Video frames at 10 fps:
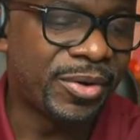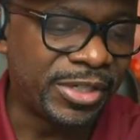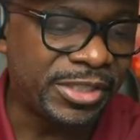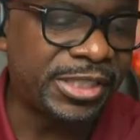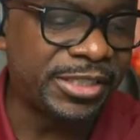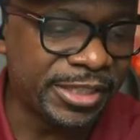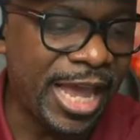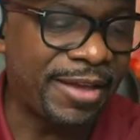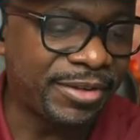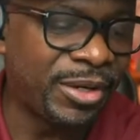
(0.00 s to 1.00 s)
Christians
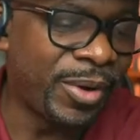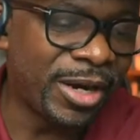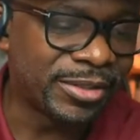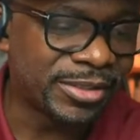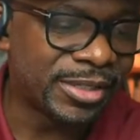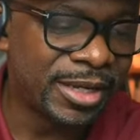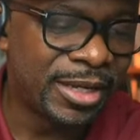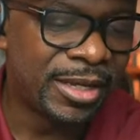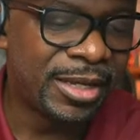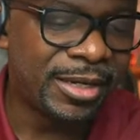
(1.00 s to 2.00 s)
should have good works.
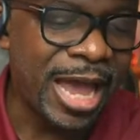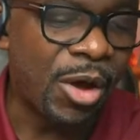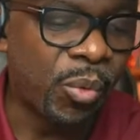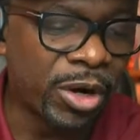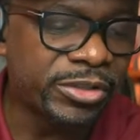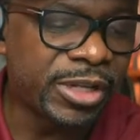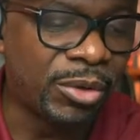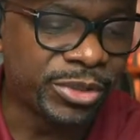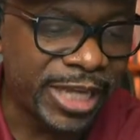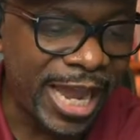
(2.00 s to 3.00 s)
Now, works
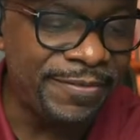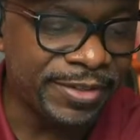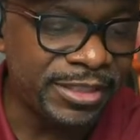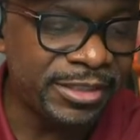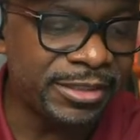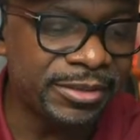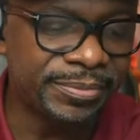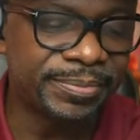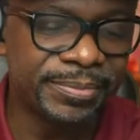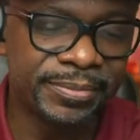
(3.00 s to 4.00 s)
don't save us,
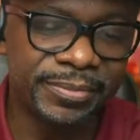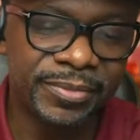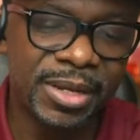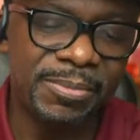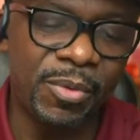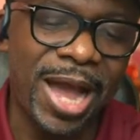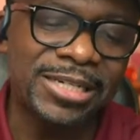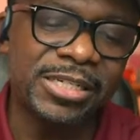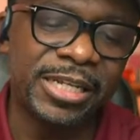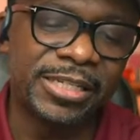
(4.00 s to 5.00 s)
but
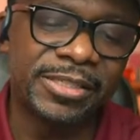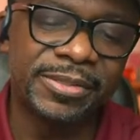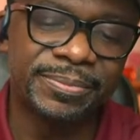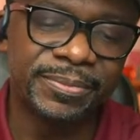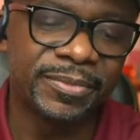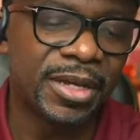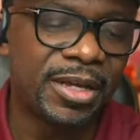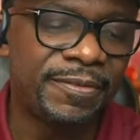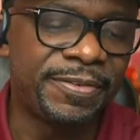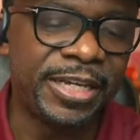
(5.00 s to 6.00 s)
watch this.
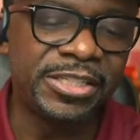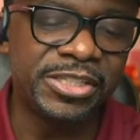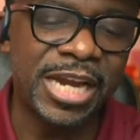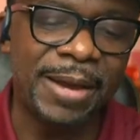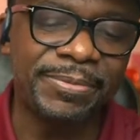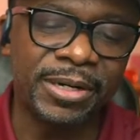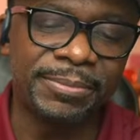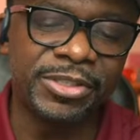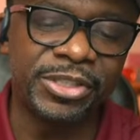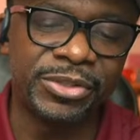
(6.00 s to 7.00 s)
Ephesians chapter
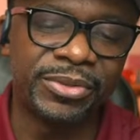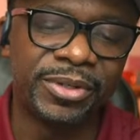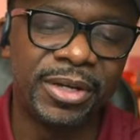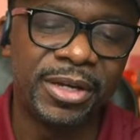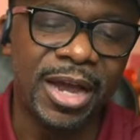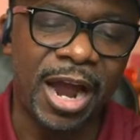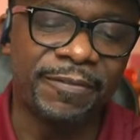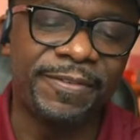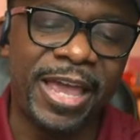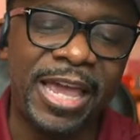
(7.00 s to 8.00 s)
number two,
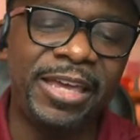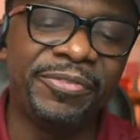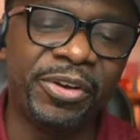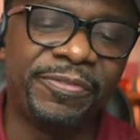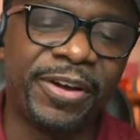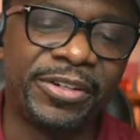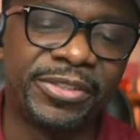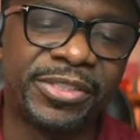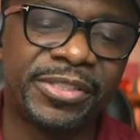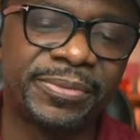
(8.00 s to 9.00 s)
our favorite
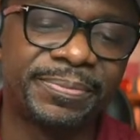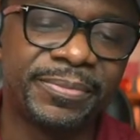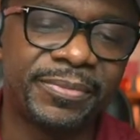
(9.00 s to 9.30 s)
verse.